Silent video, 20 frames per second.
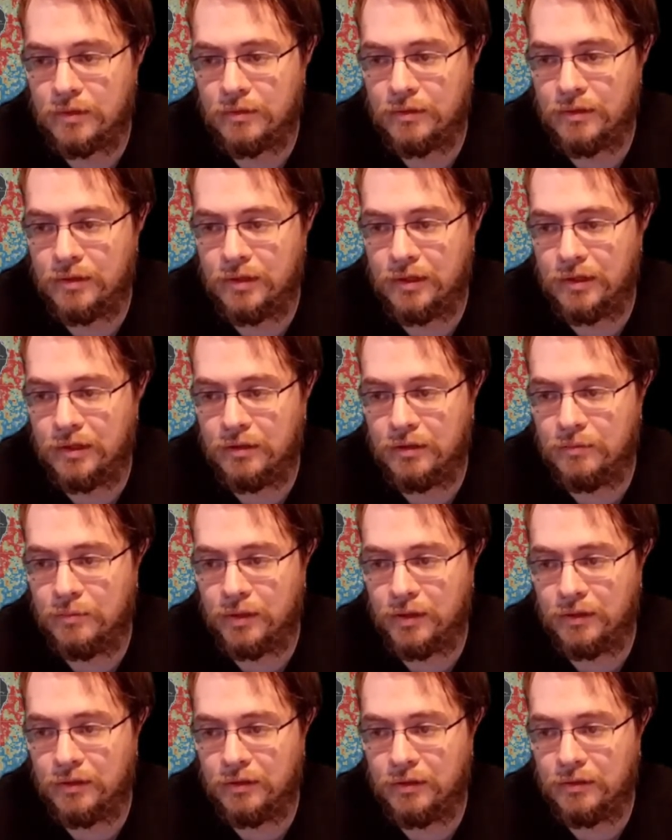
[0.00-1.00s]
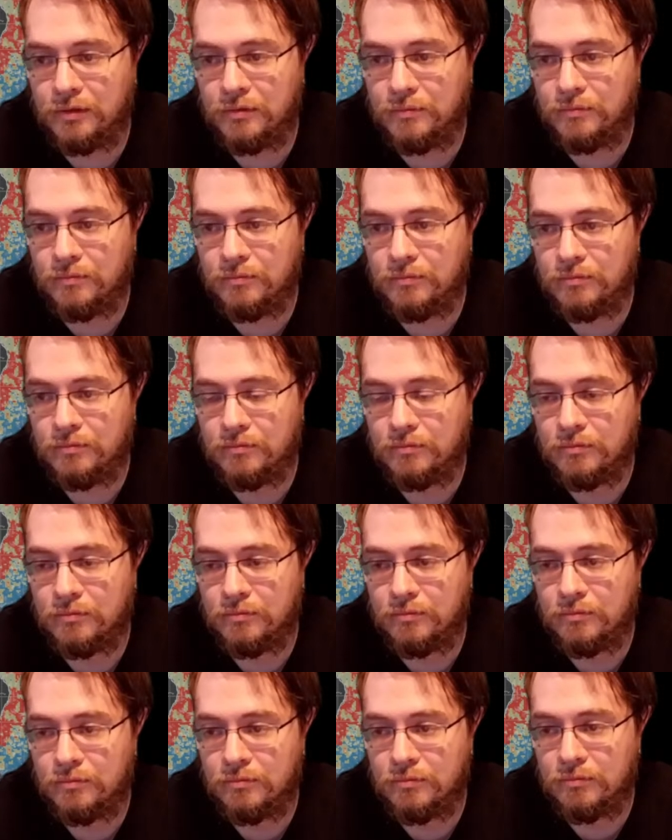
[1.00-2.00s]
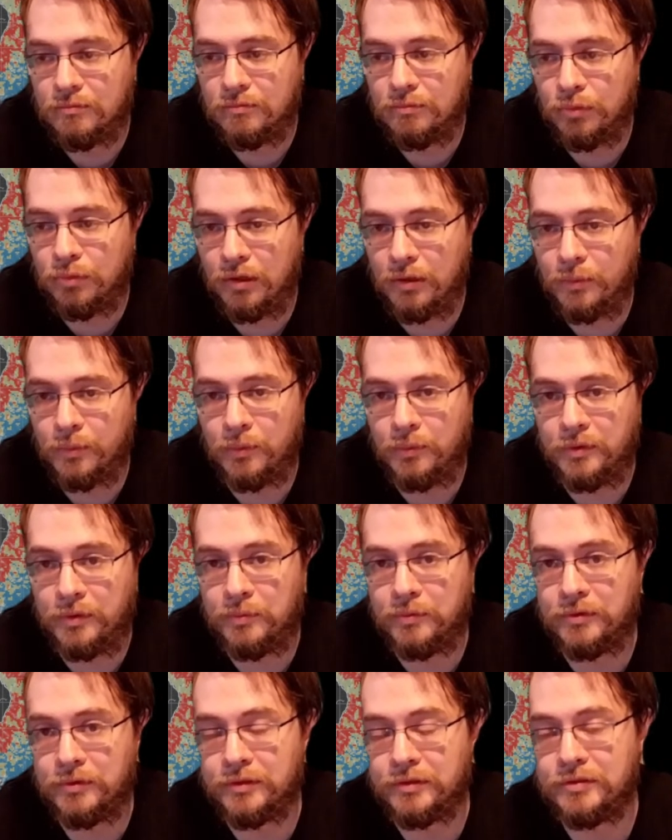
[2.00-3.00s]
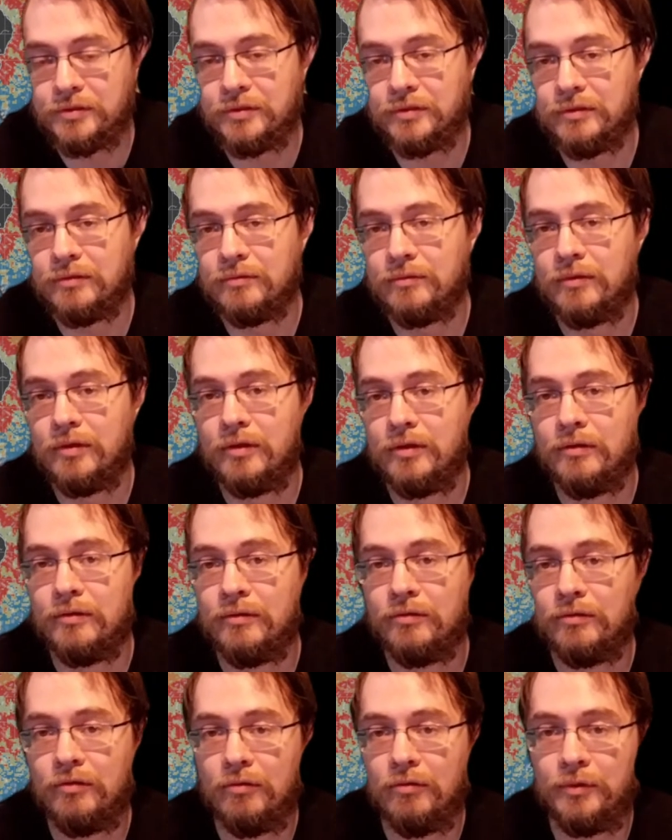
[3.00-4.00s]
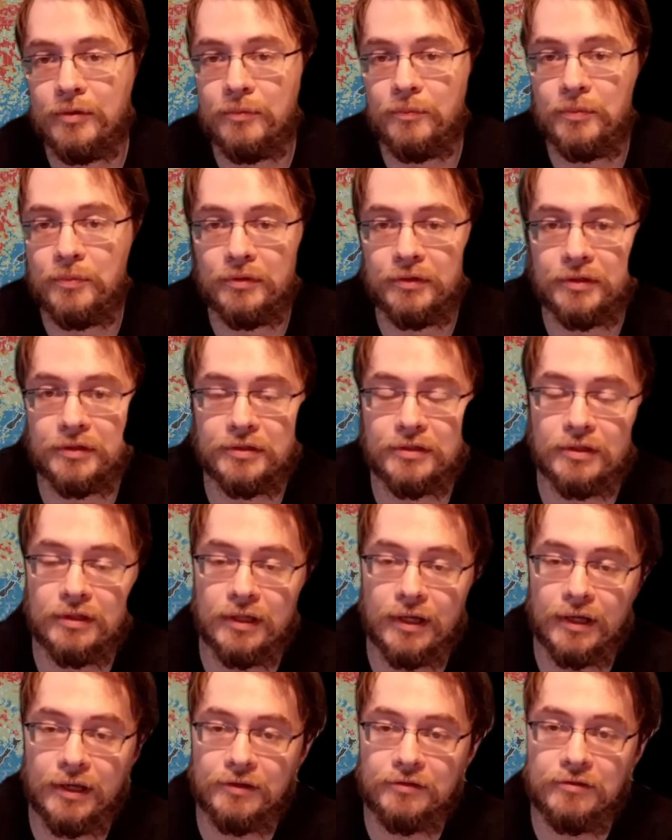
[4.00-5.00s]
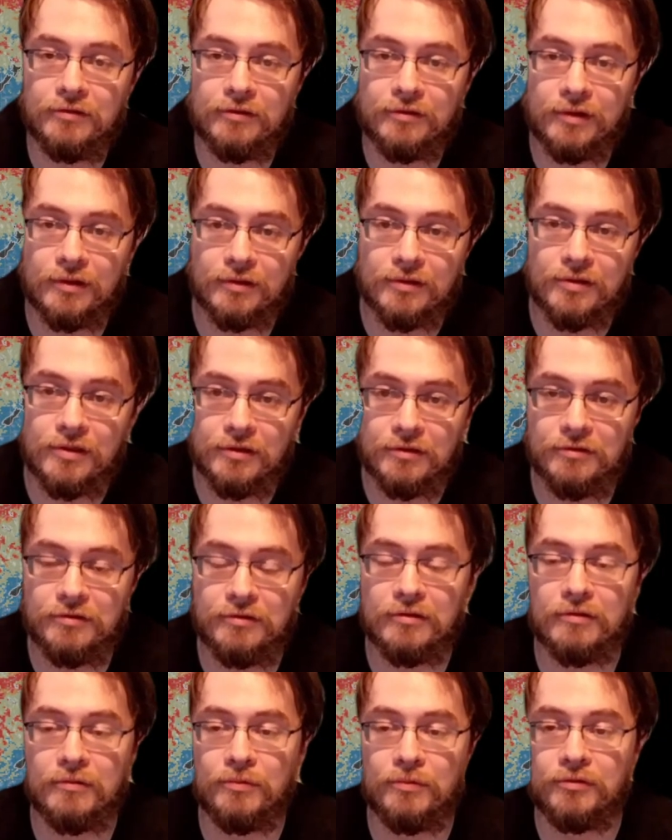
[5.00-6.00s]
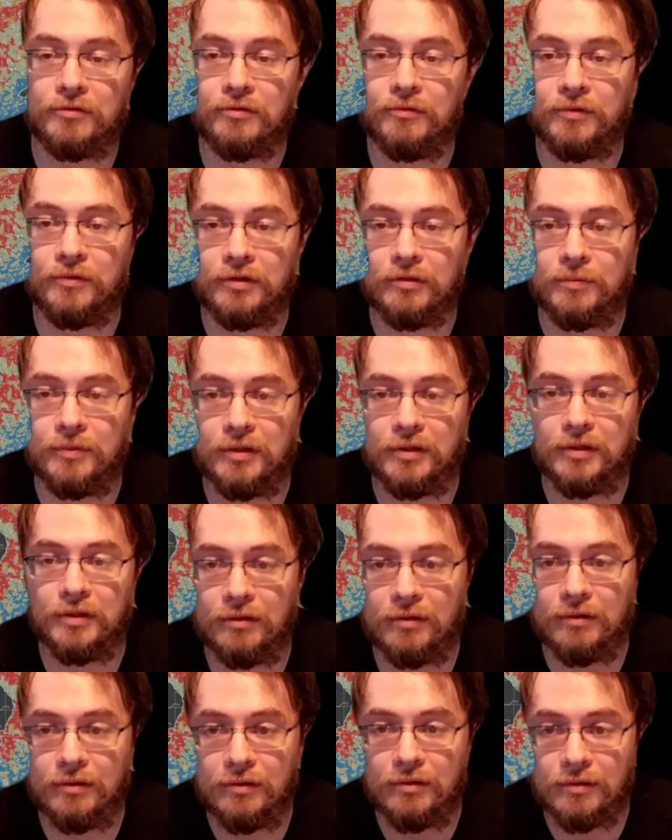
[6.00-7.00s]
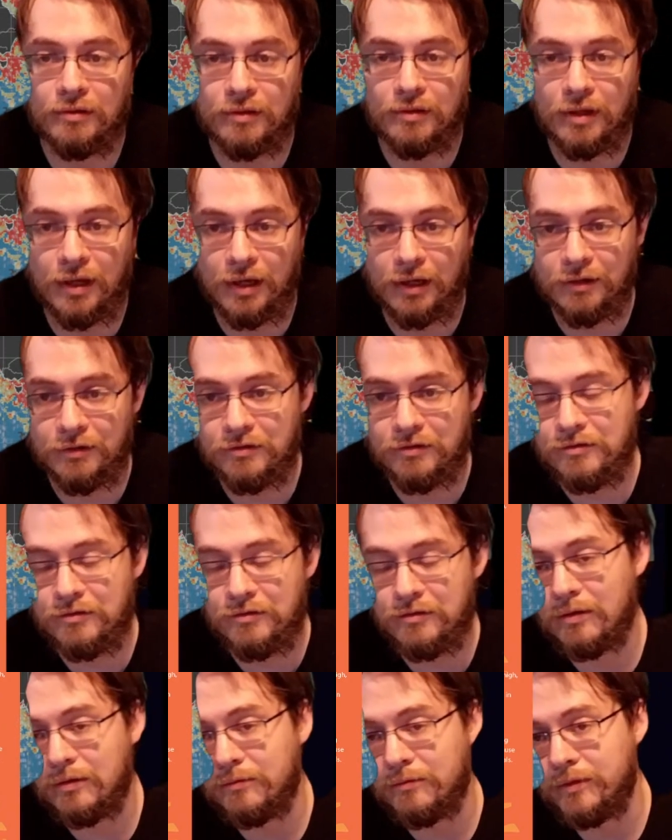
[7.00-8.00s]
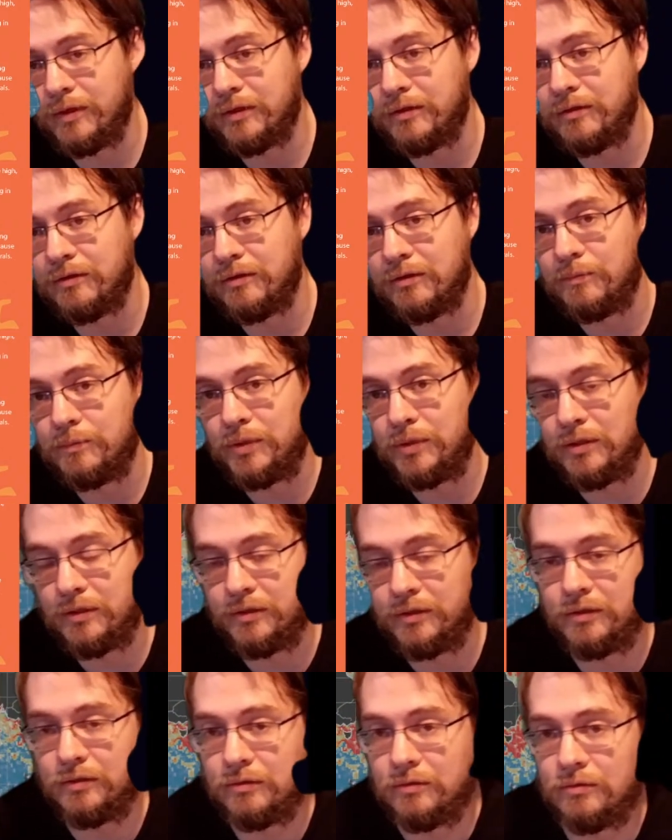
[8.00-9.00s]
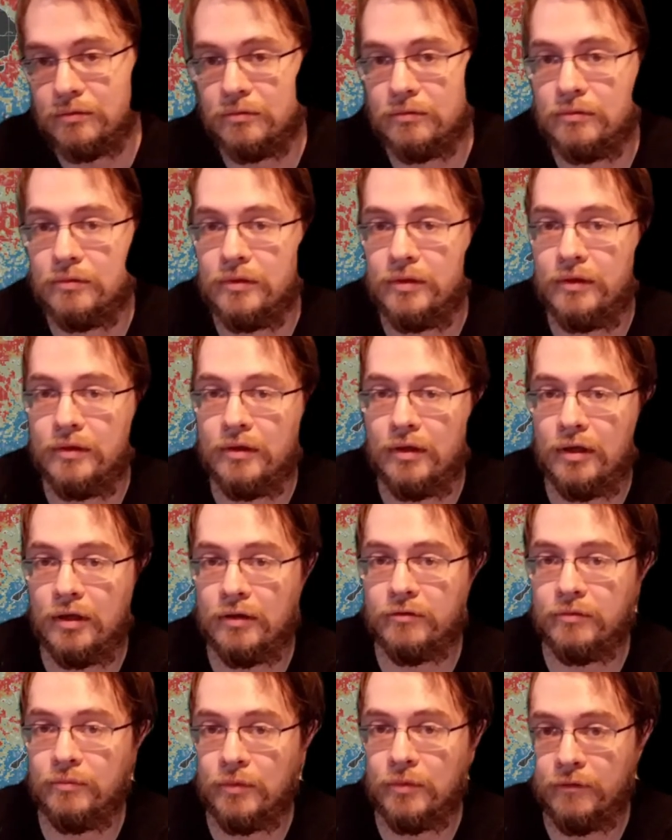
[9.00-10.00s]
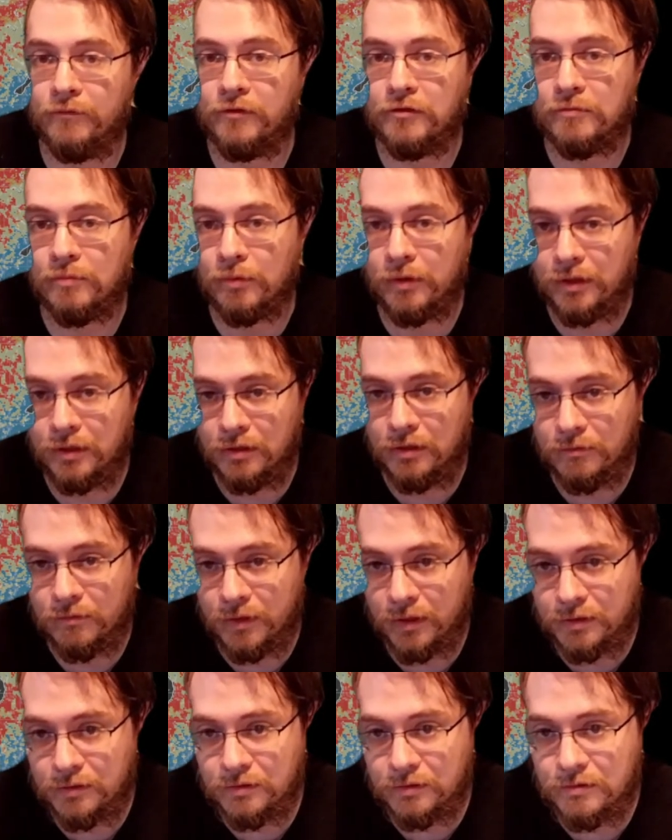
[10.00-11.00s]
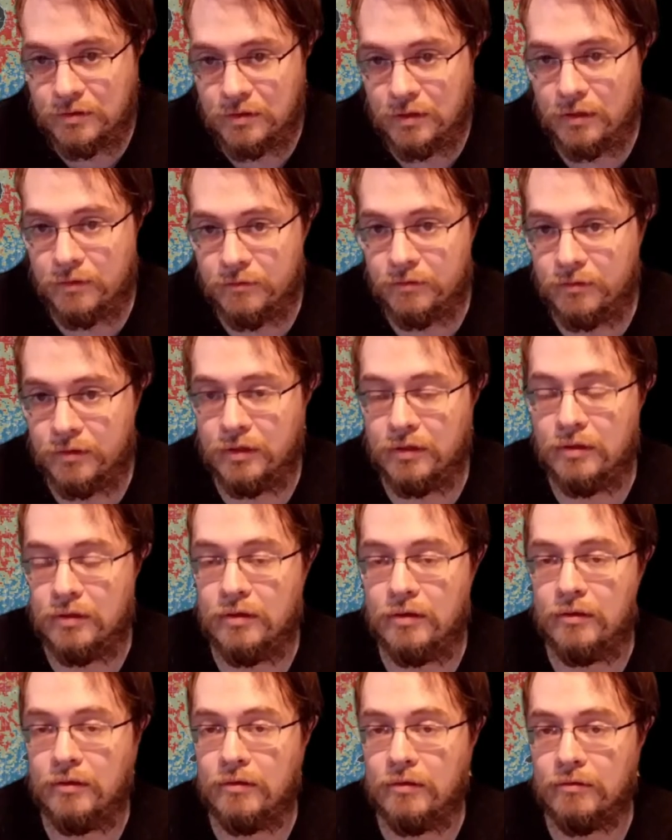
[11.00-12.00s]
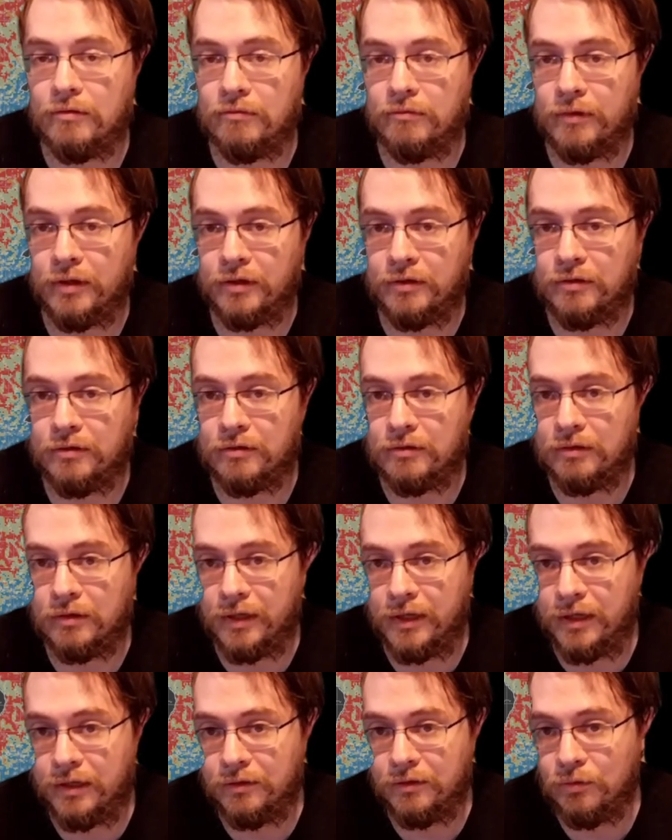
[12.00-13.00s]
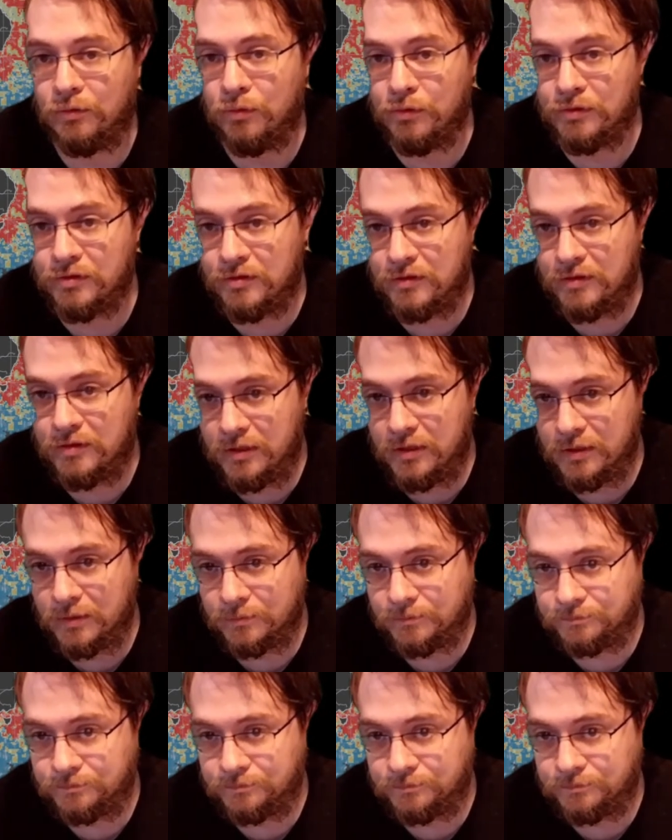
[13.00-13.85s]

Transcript: than anybody probably predicted. Nobody predicted last year that this year was going to be the hottest year on record, period. Every month is breaking records. Every record, land or sea,